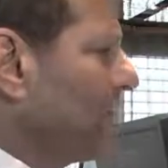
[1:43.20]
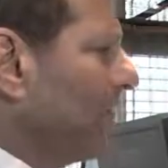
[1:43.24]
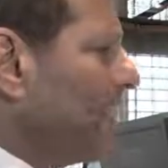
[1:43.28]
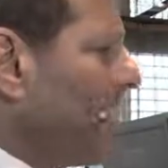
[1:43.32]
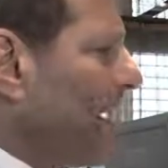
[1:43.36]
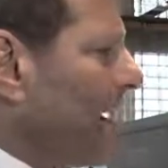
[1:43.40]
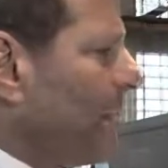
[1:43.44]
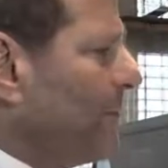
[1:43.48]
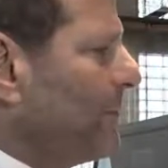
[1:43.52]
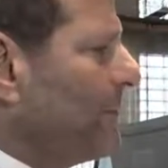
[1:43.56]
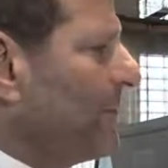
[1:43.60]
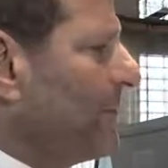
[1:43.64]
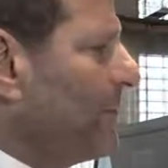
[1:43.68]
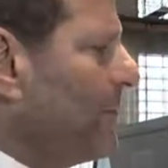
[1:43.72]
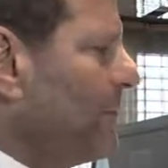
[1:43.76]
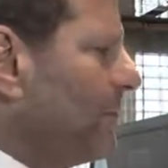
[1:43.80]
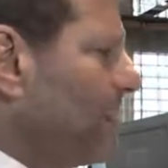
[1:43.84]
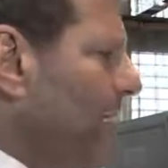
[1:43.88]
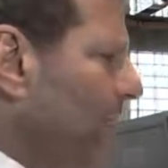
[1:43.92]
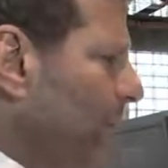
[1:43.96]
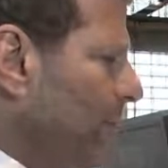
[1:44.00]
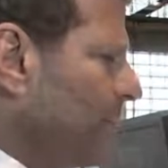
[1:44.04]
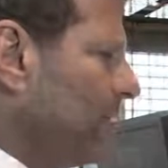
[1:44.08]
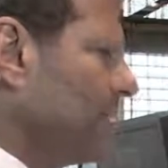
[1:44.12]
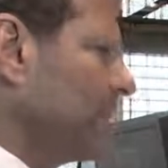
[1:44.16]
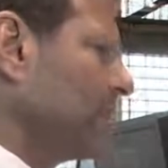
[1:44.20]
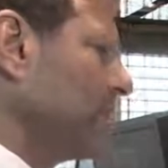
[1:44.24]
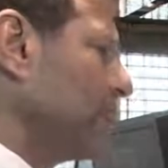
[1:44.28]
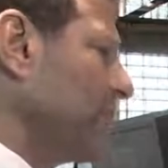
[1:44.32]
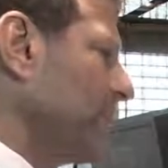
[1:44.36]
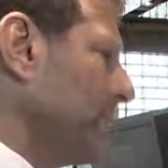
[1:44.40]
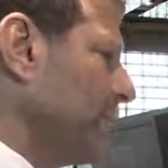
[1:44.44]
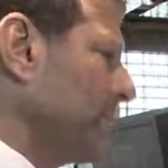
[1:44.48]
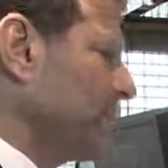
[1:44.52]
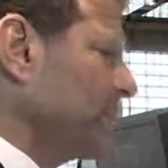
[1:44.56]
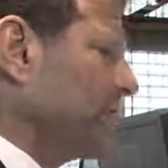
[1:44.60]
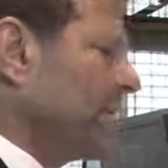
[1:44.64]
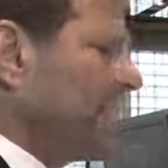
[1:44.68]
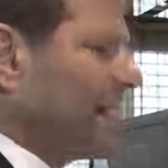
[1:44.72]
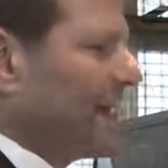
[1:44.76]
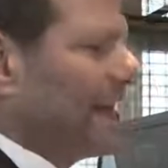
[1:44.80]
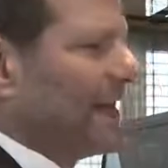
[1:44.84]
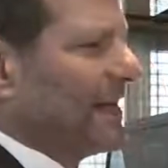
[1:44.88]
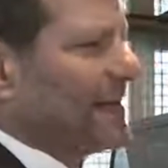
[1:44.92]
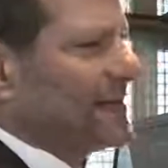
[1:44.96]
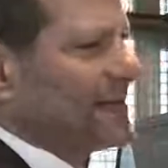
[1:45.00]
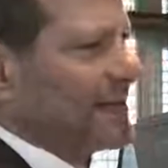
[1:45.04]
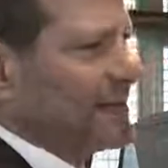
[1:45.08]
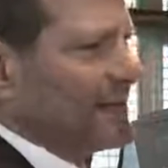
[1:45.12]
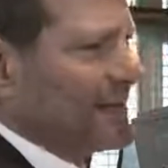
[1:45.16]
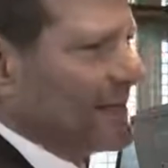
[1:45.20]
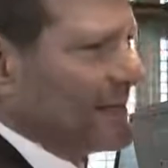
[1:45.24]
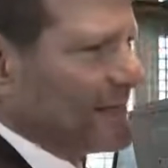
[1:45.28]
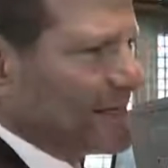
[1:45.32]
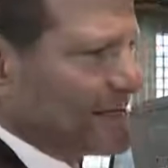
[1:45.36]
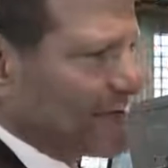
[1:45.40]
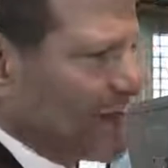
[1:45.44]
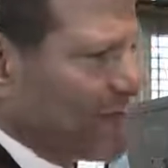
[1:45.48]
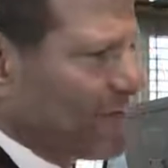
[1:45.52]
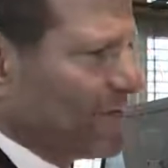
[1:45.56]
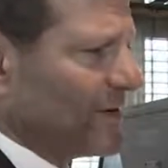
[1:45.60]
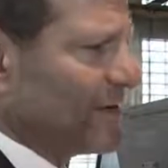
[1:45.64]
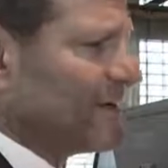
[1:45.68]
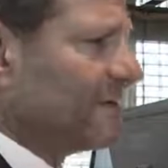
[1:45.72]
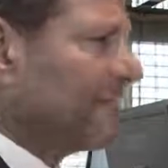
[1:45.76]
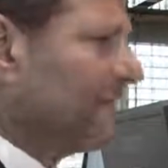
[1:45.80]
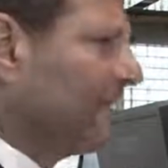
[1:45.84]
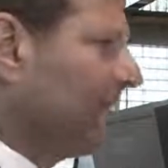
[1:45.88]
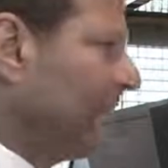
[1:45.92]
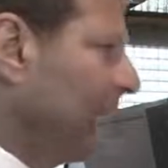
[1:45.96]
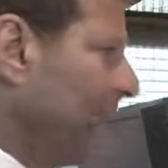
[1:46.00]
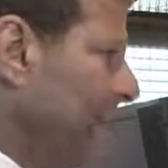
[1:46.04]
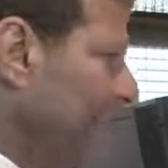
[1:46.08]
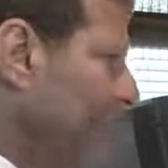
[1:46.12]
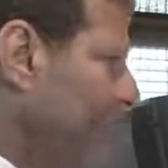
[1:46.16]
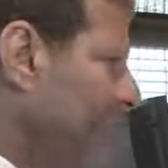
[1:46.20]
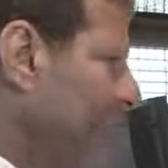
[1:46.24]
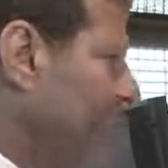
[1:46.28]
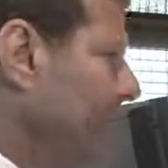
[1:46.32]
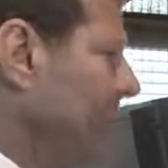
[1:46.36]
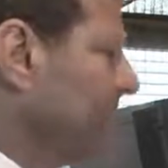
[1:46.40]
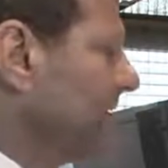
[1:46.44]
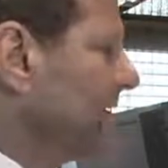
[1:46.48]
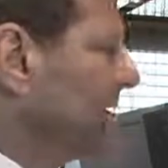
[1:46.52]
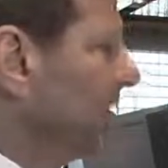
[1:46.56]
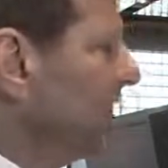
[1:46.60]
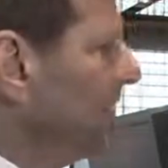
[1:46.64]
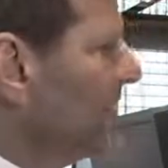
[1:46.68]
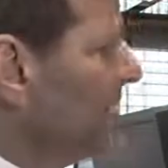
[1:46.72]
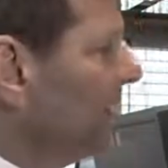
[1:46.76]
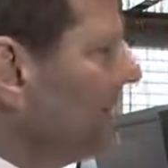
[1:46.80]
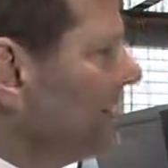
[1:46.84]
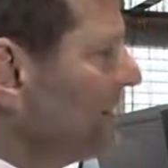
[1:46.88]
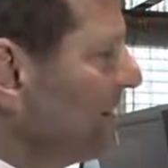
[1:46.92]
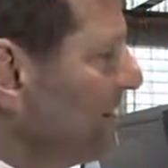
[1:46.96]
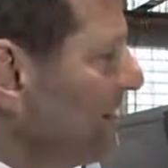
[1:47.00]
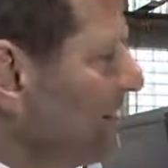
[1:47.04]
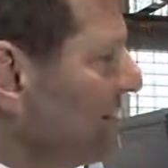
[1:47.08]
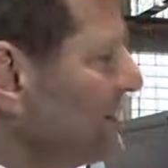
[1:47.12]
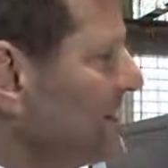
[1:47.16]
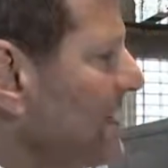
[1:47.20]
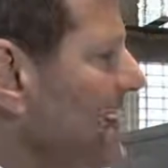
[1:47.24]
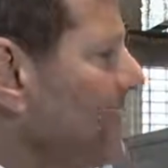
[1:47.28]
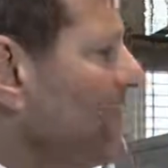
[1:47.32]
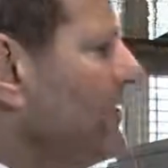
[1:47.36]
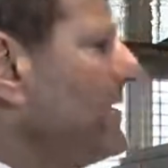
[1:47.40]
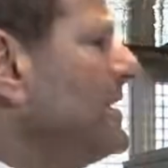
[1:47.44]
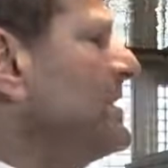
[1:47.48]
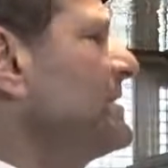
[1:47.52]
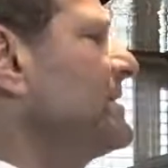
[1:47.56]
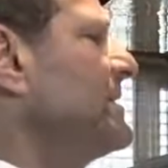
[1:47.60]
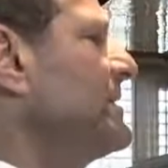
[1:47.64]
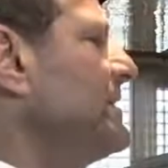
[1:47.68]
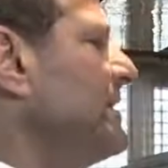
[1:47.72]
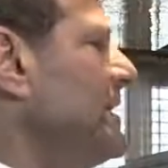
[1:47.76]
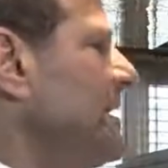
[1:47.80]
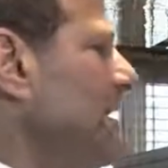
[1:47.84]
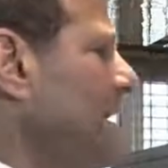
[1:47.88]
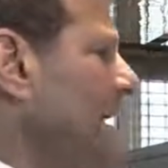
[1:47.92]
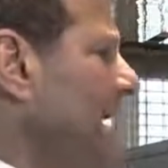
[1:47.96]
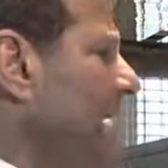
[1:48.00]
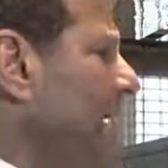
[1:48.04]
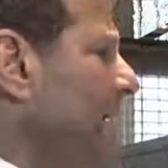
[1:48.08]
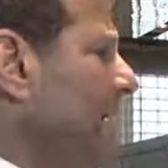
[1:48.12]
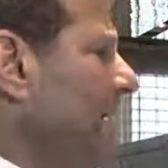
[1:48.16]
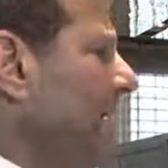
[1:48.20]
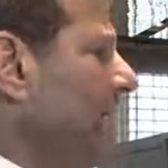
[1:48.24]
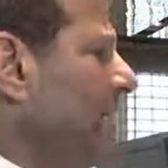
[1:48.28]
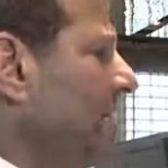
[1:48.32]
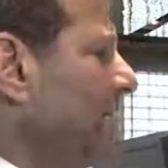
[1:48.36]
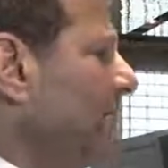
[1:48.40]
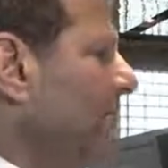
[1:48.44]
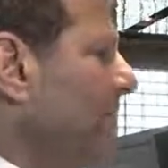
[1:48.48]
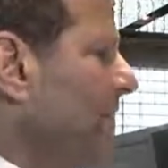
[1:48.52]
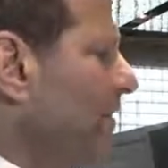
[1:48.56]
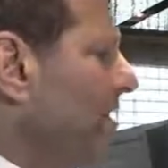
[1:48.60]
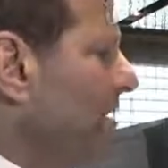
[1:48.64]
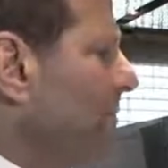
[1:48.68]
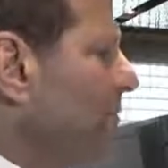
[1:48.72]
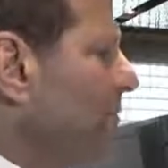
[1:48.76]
time double and triple checking. Is it T7? Is it T8? Is it T7? Is it T8? And it's very